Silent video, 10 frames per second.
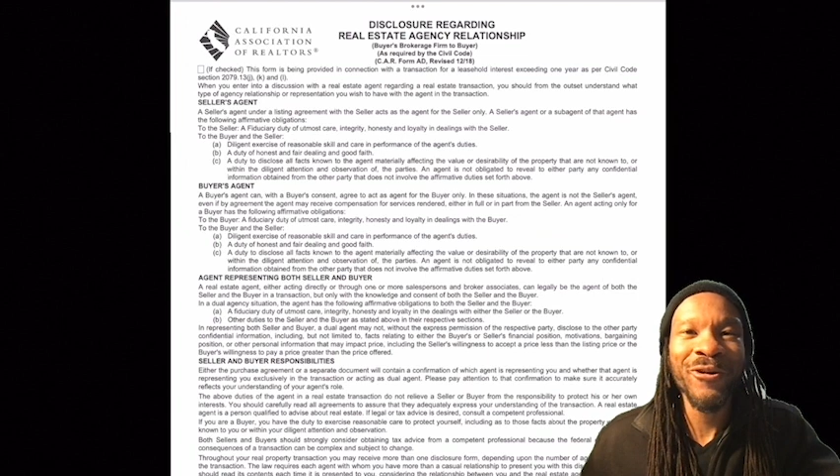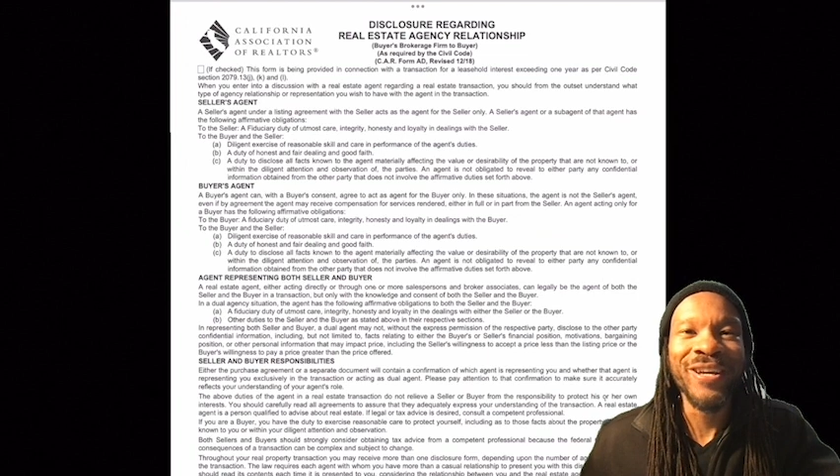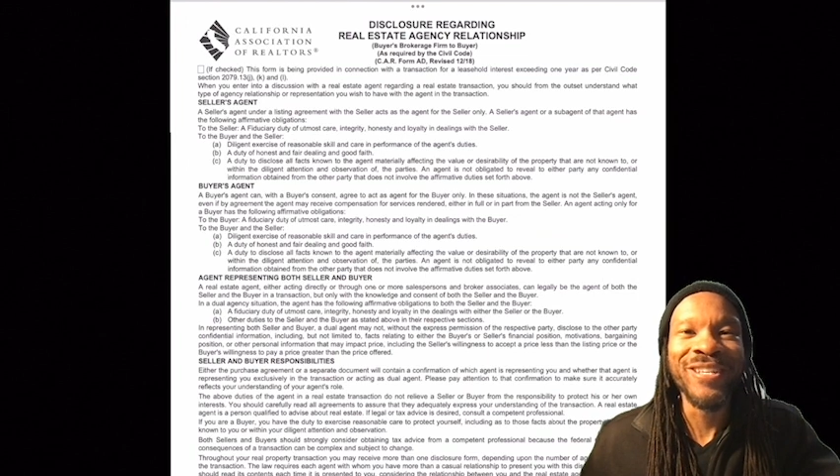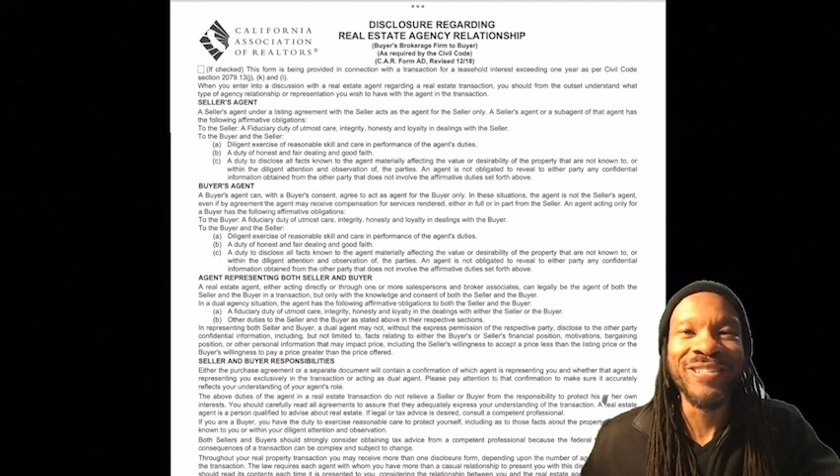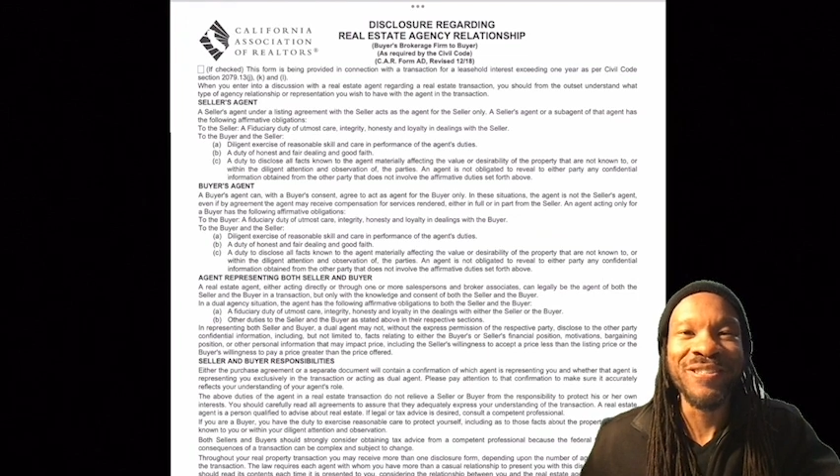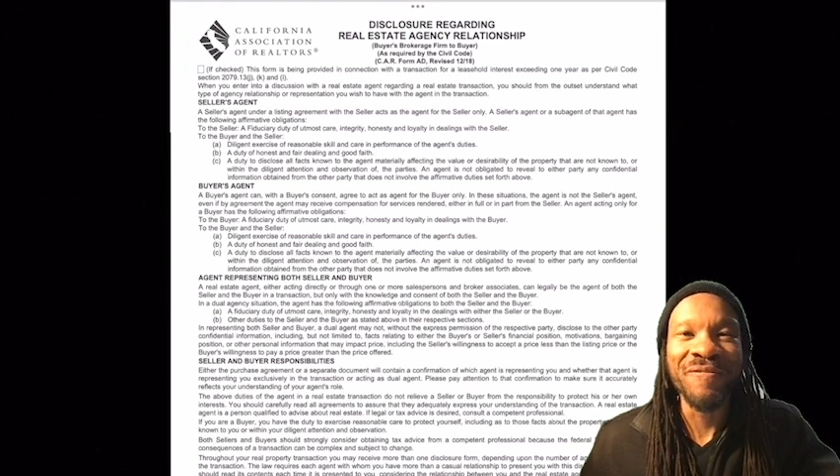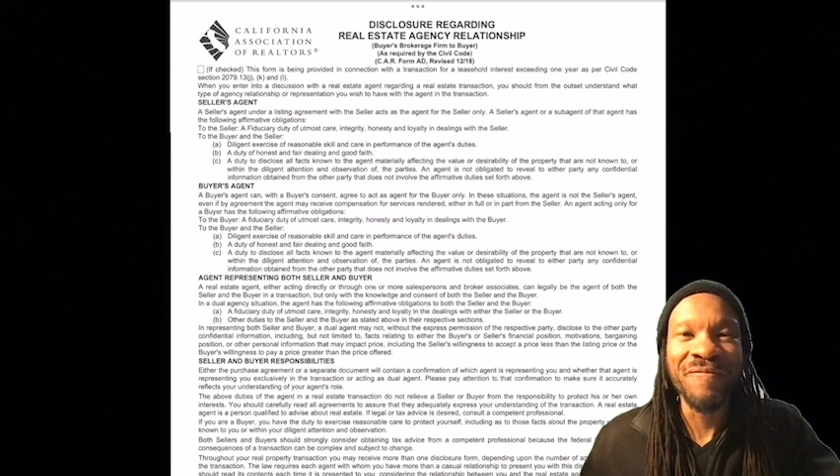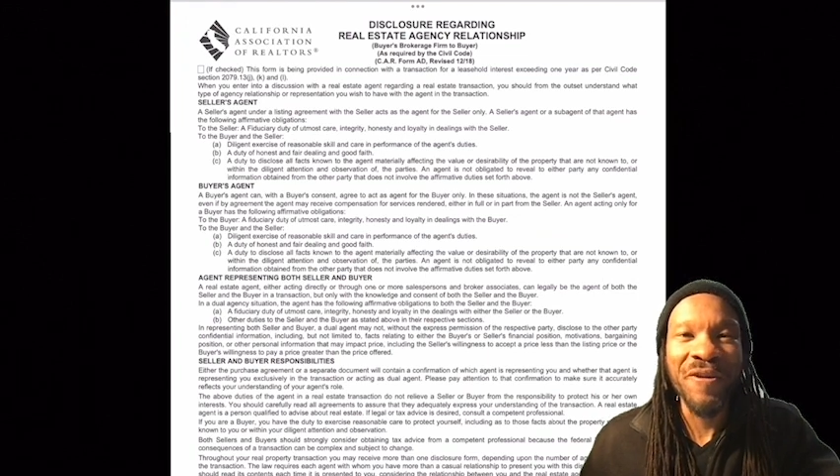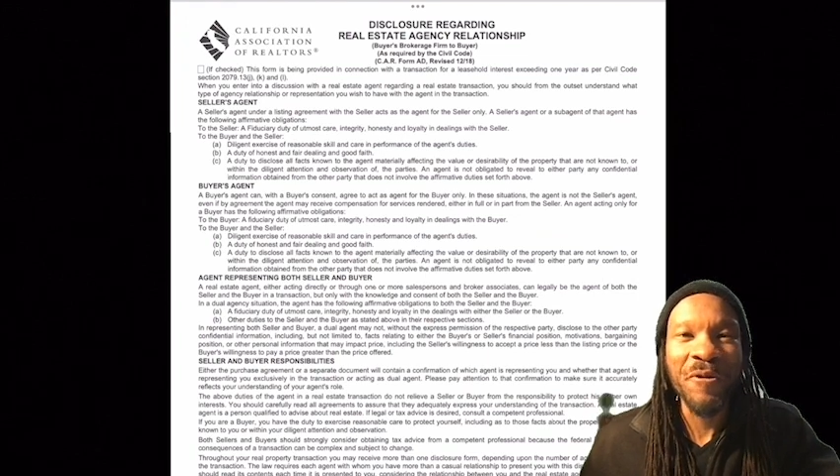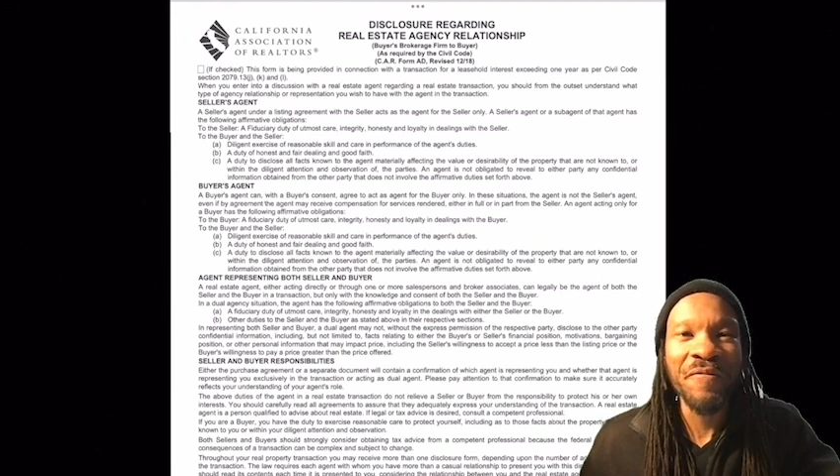is the
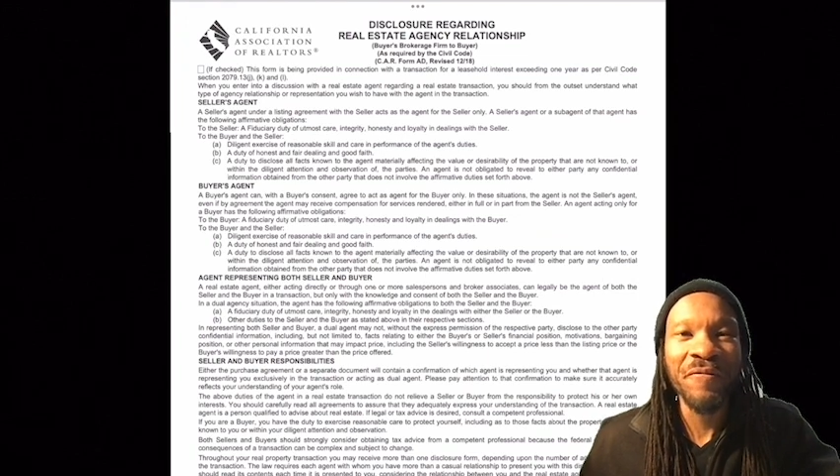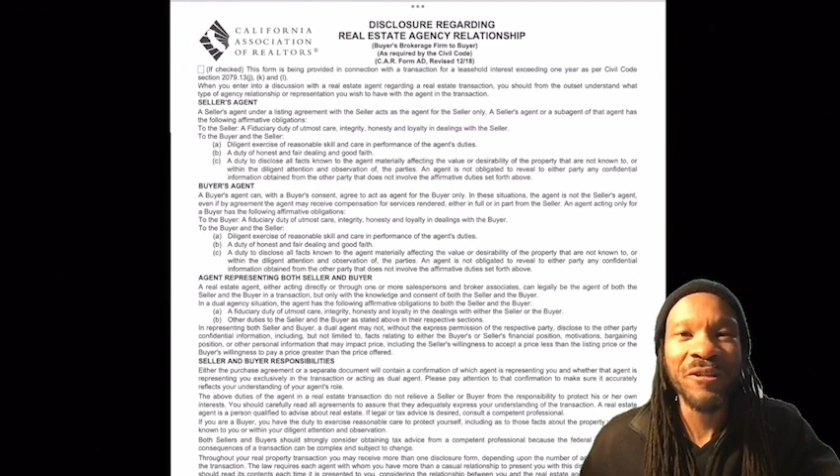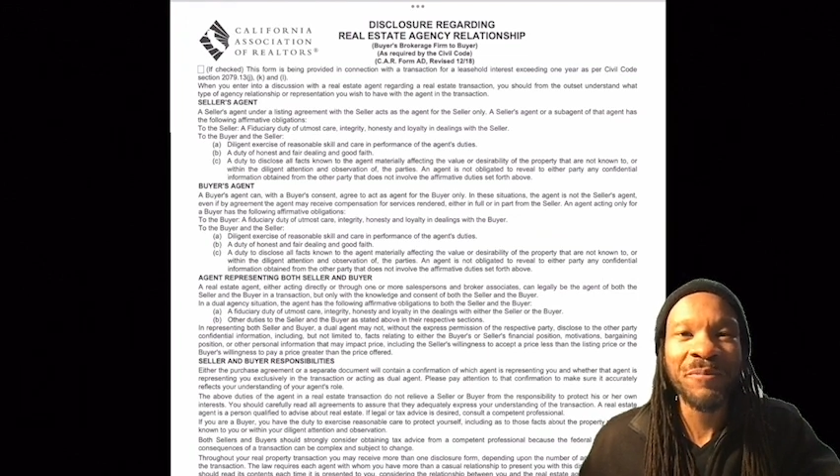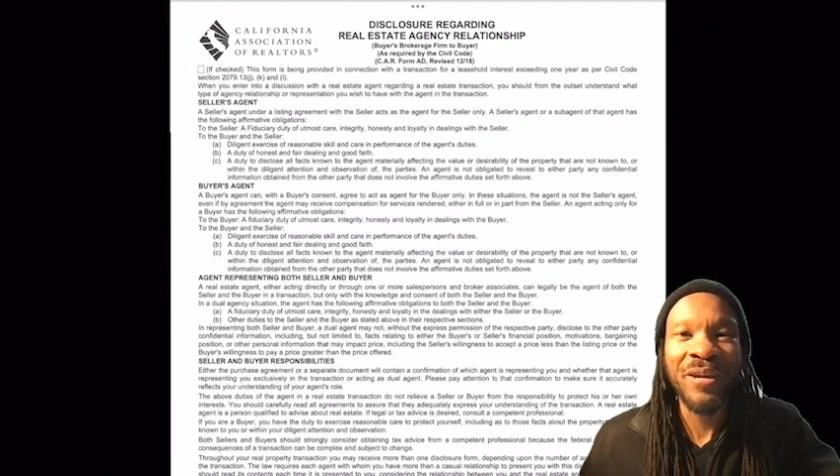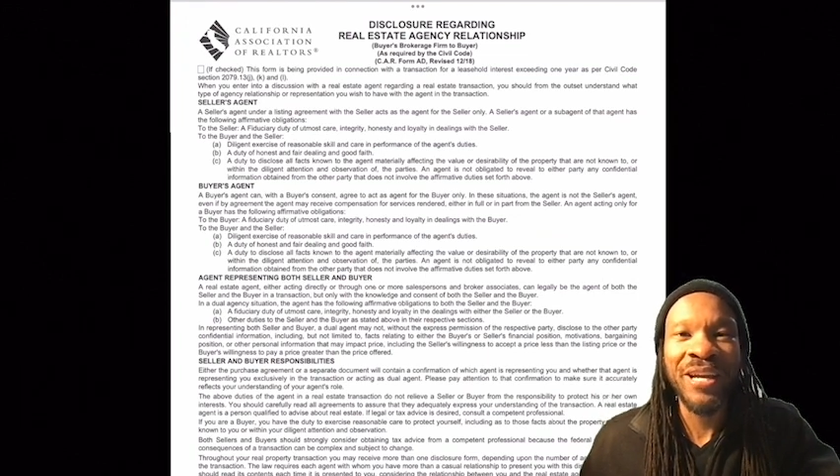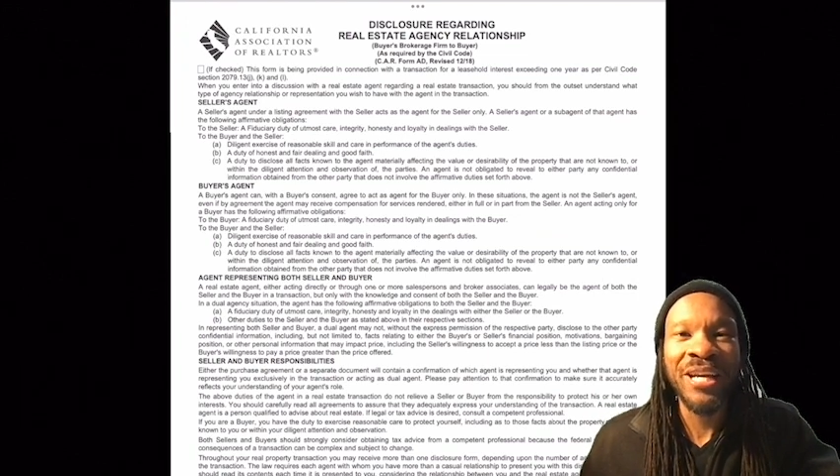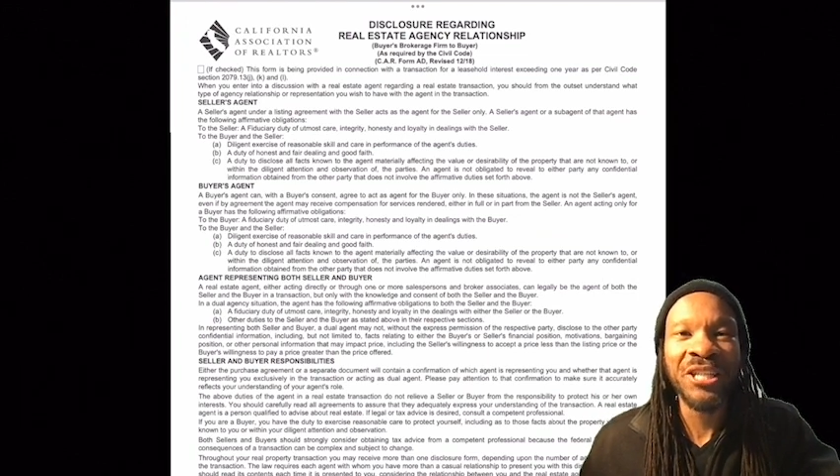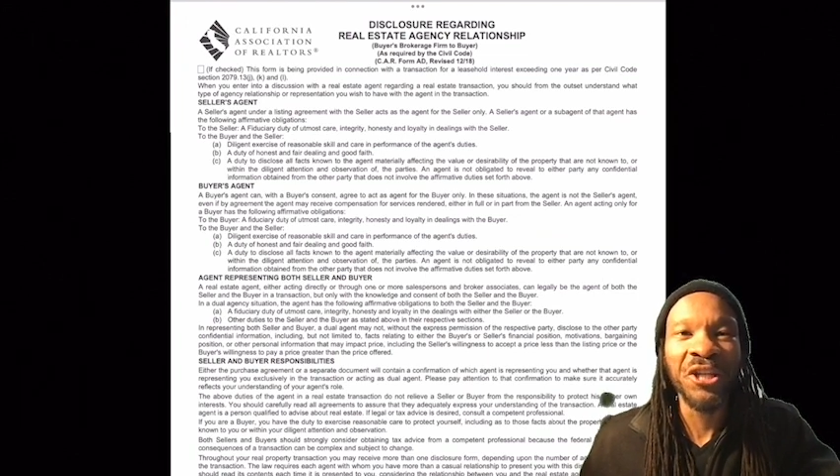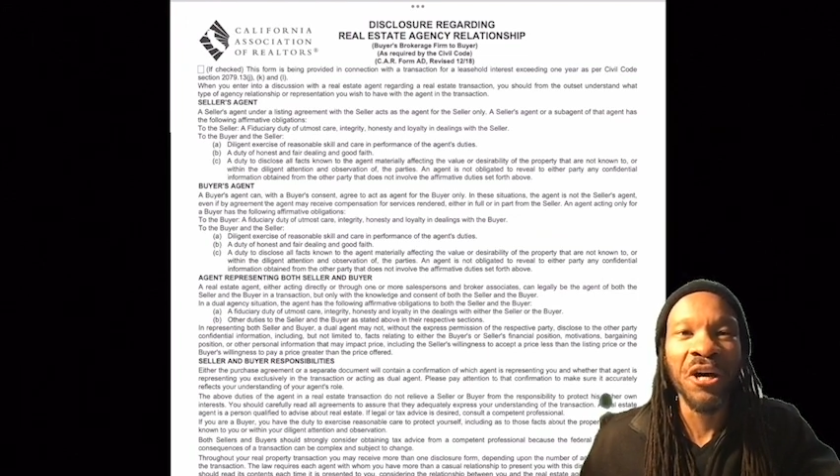very first page